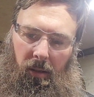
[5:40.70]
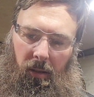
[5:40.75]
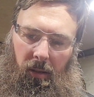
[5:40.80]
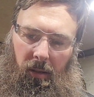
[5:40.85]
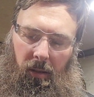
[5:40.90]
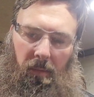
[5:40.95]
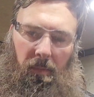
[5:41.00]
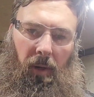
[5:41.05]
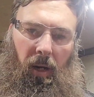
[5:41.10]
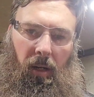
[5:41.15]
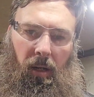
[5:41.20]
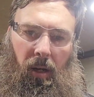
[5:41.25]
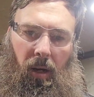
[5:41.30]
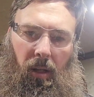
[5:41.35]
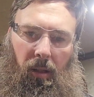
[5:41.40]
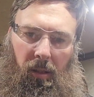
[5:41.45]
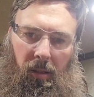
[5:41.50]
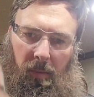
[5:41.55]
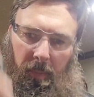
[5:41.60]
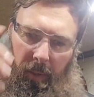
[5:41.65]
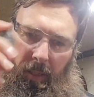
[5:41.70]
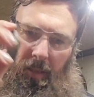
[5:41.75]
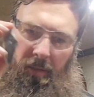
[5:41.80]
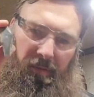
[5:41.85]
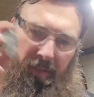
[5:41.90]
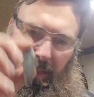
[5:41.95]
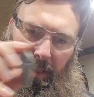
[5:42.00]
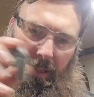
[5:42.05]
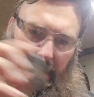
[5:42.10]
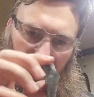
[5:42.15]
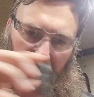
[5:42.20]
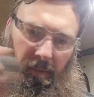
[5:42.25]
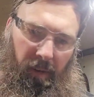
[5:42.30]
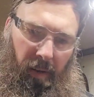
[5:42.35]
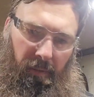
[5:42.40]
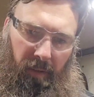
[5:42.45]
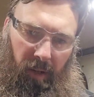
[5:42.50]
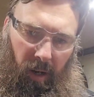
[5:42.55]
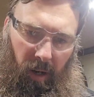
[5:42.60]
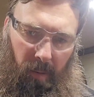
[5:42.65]
To my knowledge, a piece of flint doesn't even
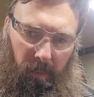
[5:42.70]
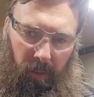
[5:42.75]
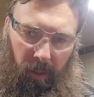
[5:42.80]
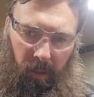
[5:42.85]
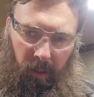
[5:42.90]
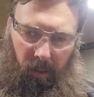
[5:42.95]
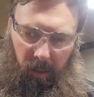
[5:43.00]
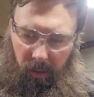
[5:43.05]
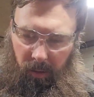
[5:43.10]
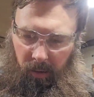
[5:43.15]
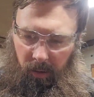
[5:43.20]
have carbon in it.